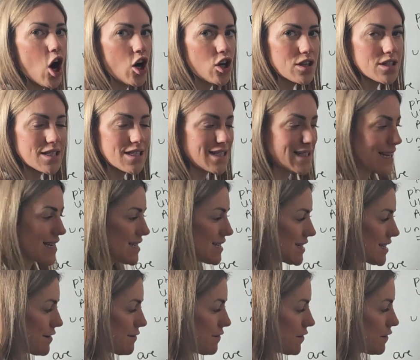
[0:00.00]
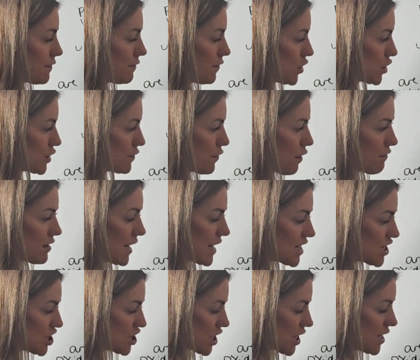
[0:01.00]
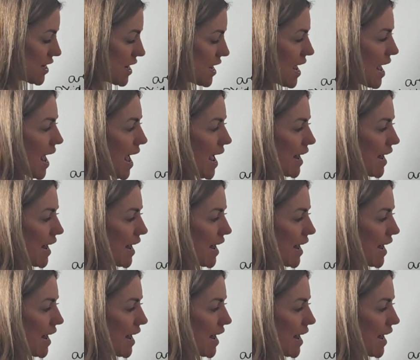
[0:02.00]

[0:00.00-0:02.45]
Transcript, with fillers: oxidative phosphorylation.